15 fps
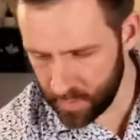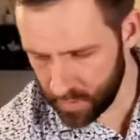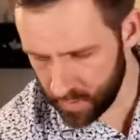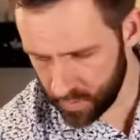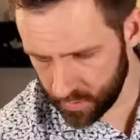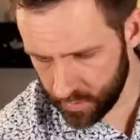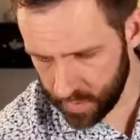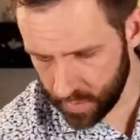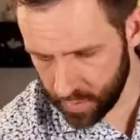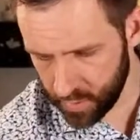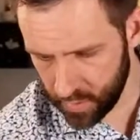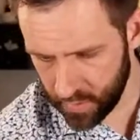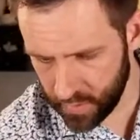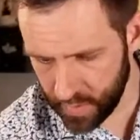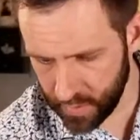make
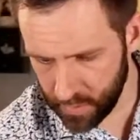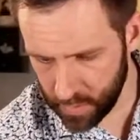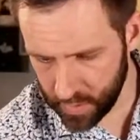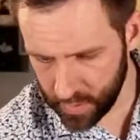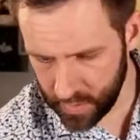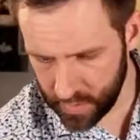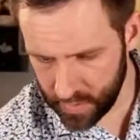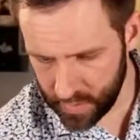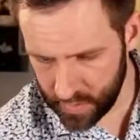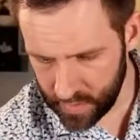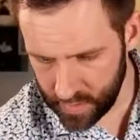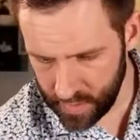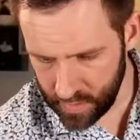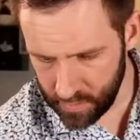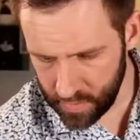sure that everyone can
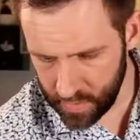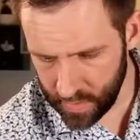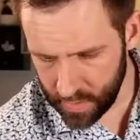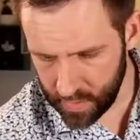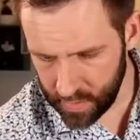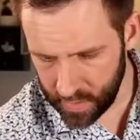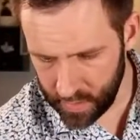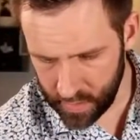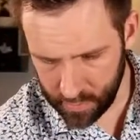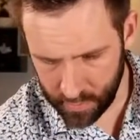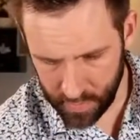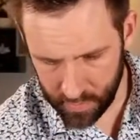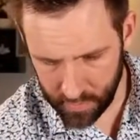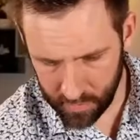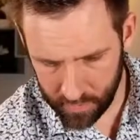see me and hear
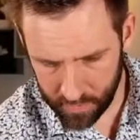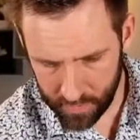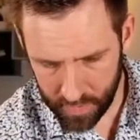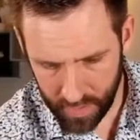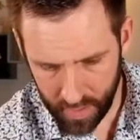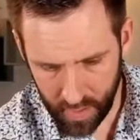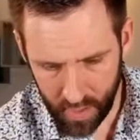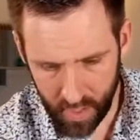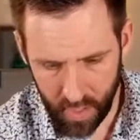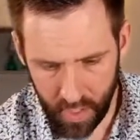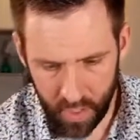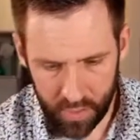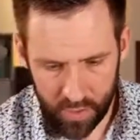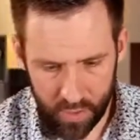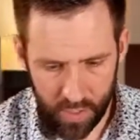
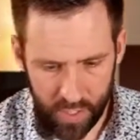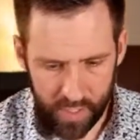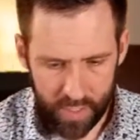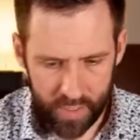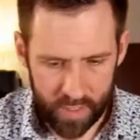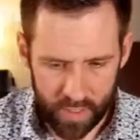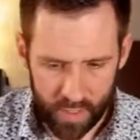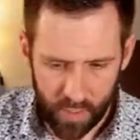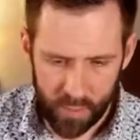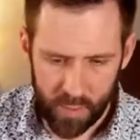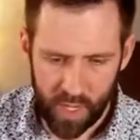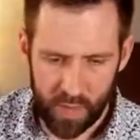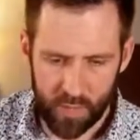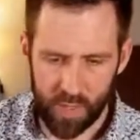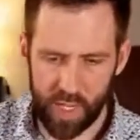me. So I can see we
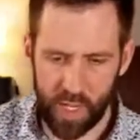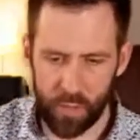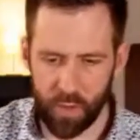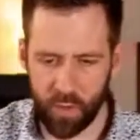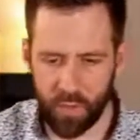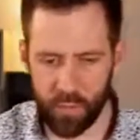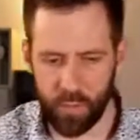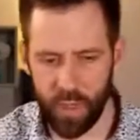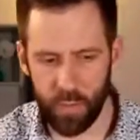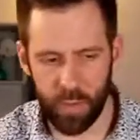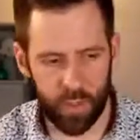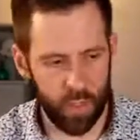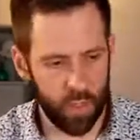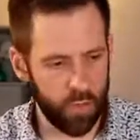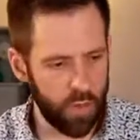have a couple of
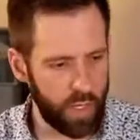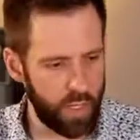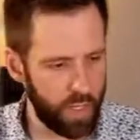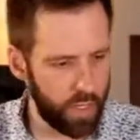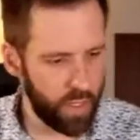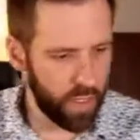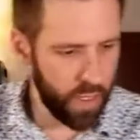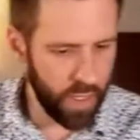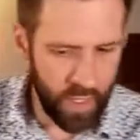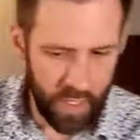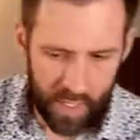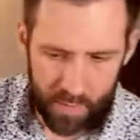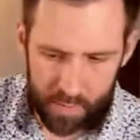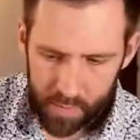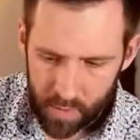people already.
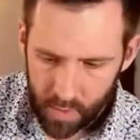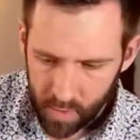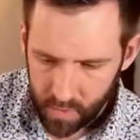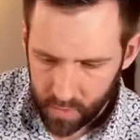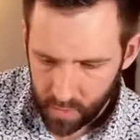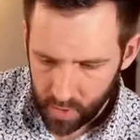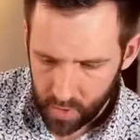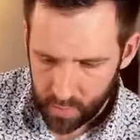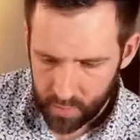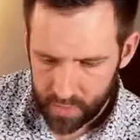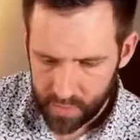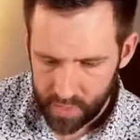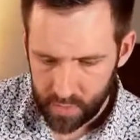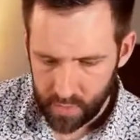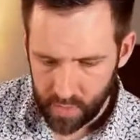Let me know in the comments,
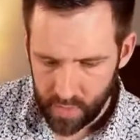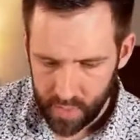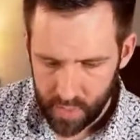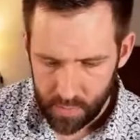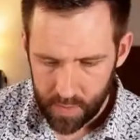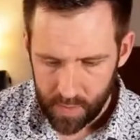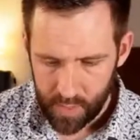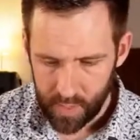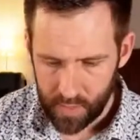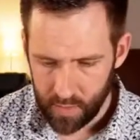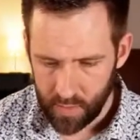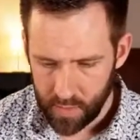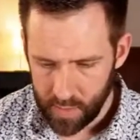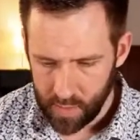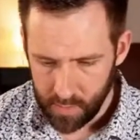can you hear me? Can you
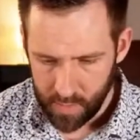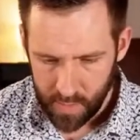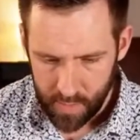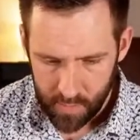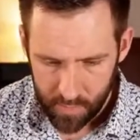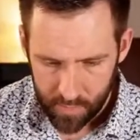see me?